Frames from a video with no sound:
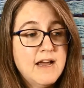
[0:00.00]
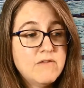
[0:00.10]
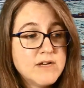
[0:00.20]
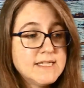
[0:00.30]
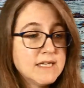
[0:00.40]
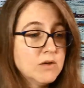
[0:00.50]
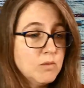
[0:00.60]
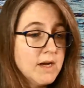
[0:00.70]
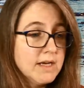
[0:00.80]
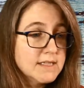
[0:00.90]
every
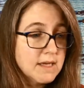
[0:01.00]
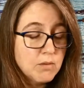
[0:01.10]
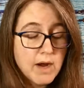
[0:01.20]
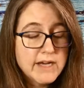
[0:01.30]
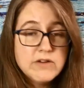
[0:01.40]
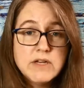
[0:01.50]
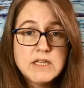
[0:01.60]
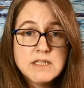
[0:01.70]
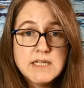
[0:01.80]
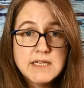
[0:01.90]
single one. It's like, why do you
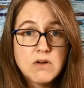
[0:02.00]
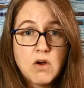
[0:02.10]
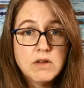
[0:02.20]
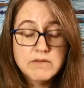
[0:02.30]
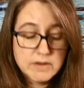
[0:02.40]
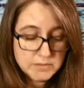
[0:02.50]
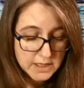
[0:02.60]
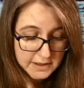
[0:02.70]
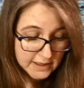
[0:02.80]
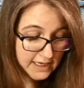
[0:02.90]
need to eat all of them?
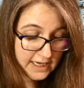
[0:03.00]
Like,